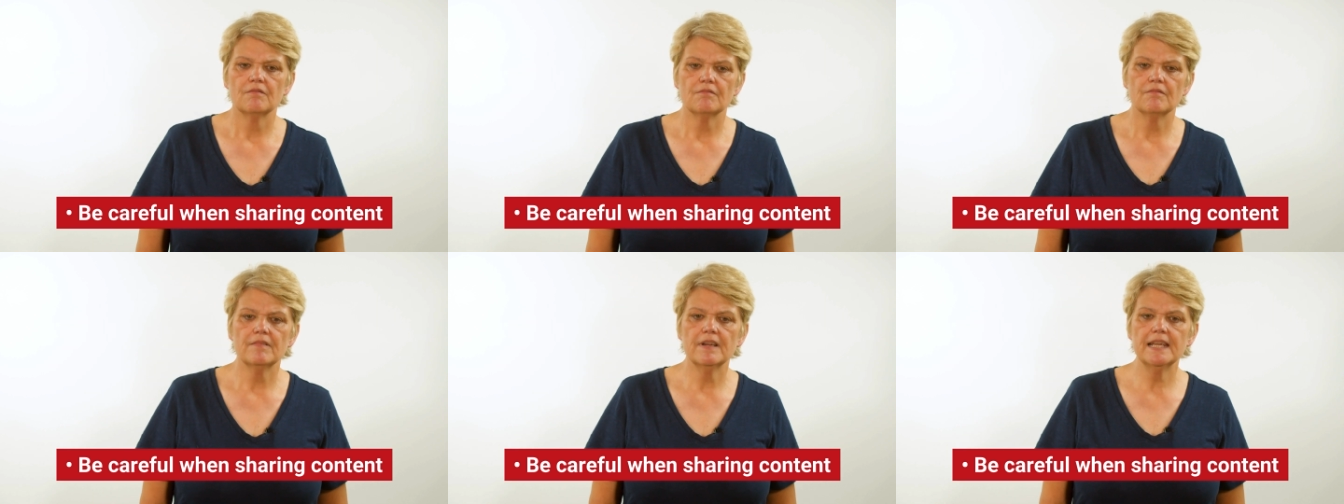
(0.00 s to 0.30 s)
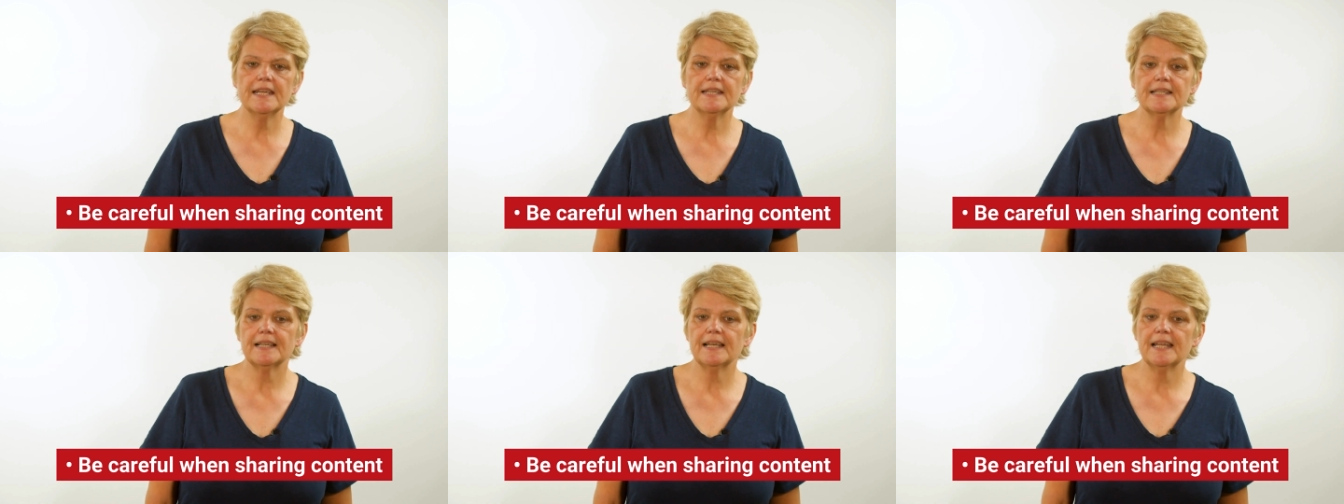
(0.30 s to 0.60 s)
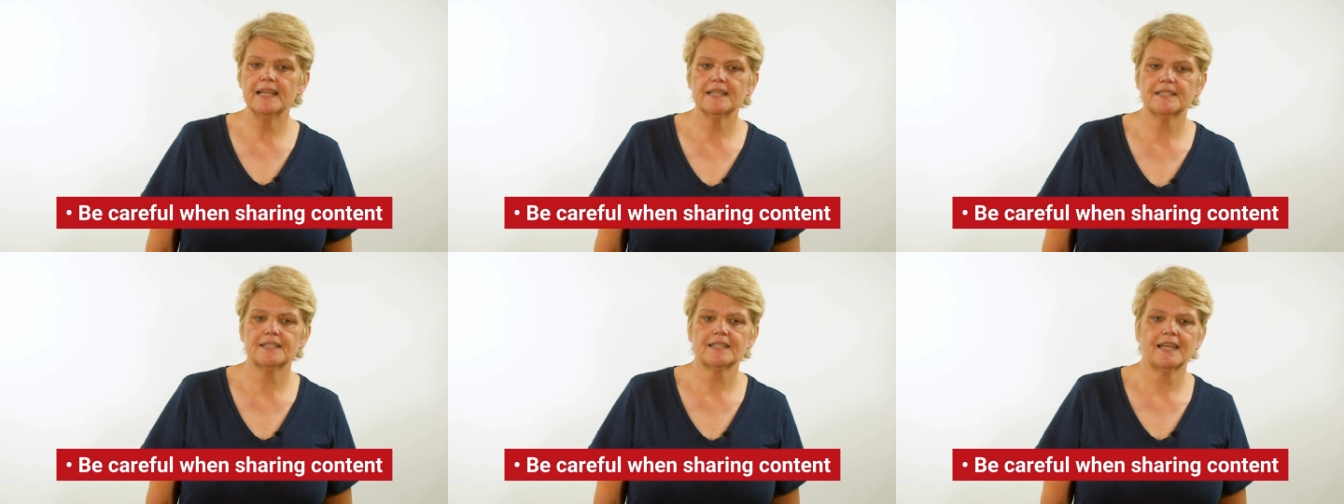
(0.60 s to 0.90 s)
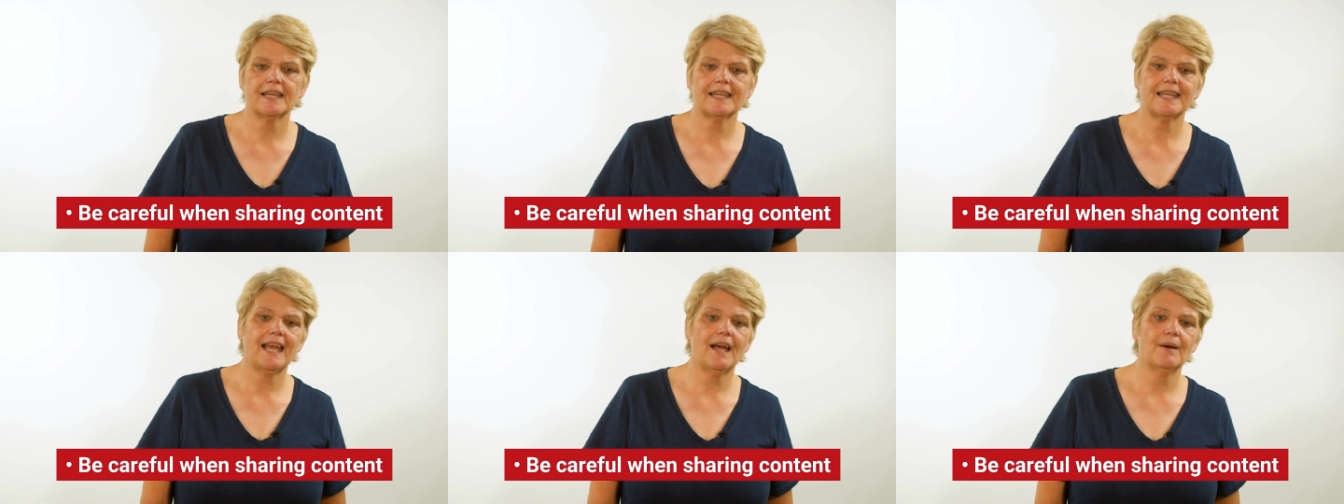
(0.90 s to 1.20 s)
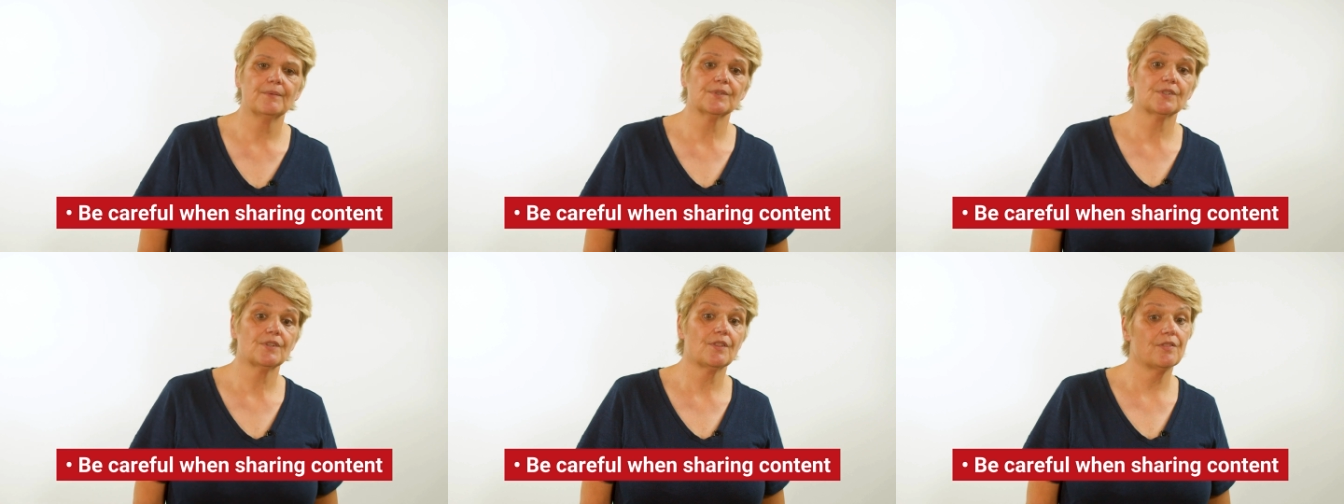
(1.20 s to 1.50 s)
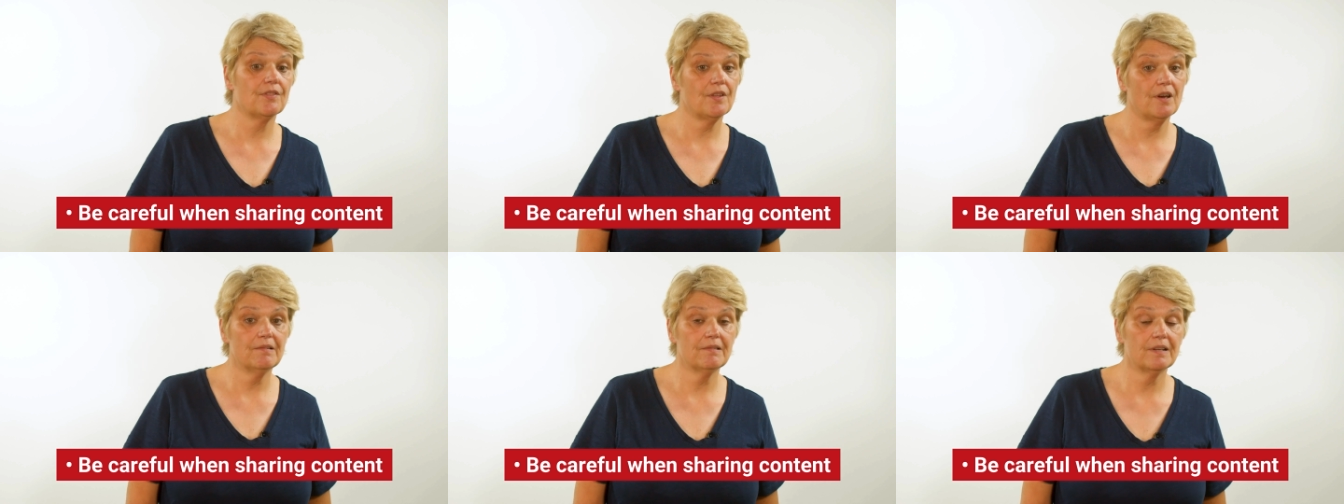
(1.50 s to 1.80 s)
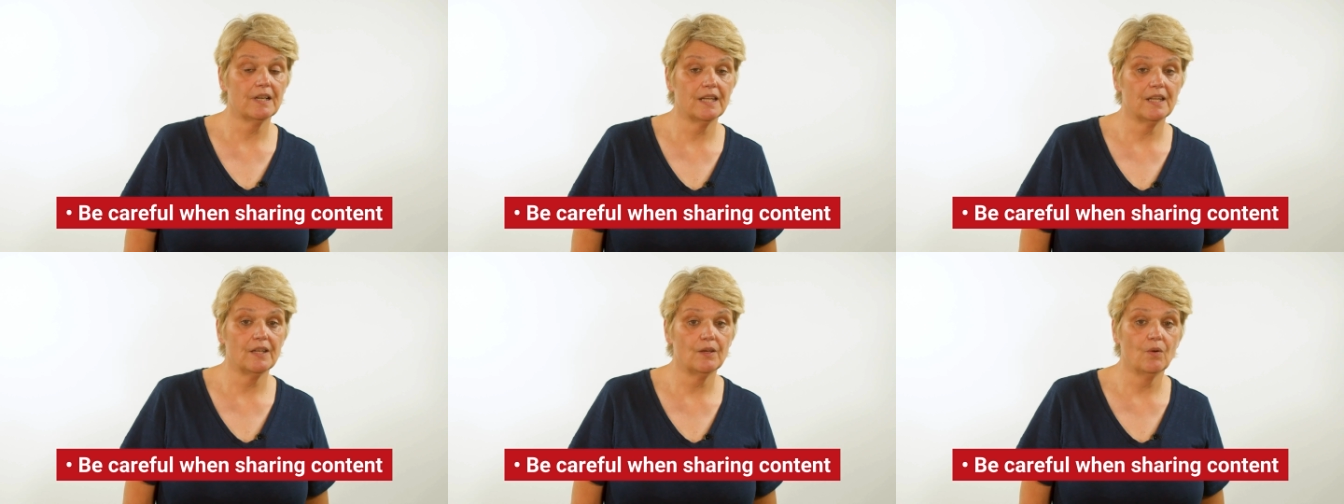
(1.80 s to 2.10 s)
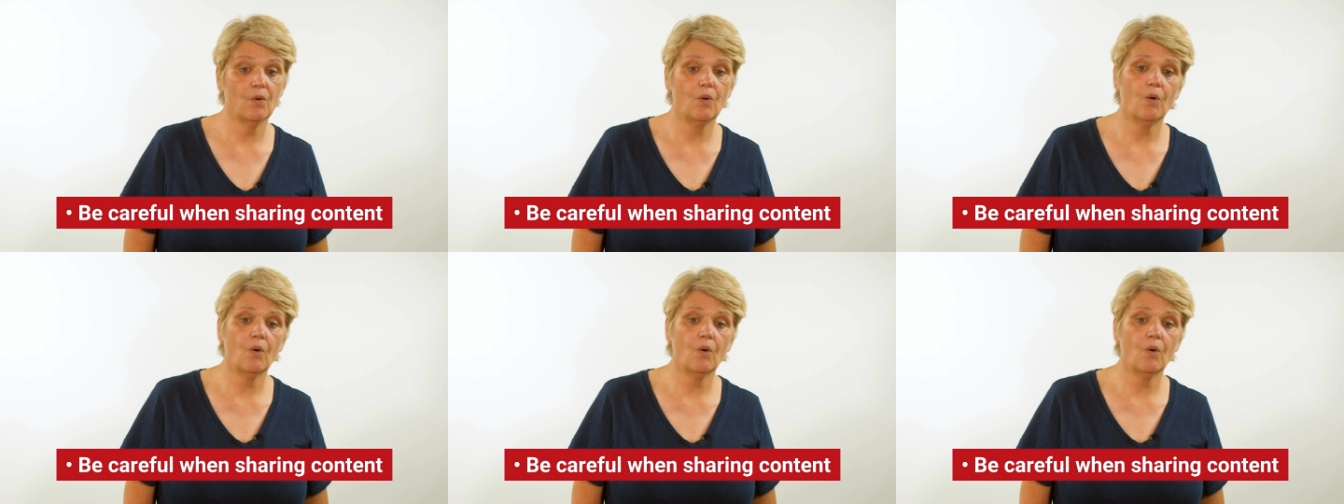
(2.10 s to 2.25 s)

Read linked accounts thoroughly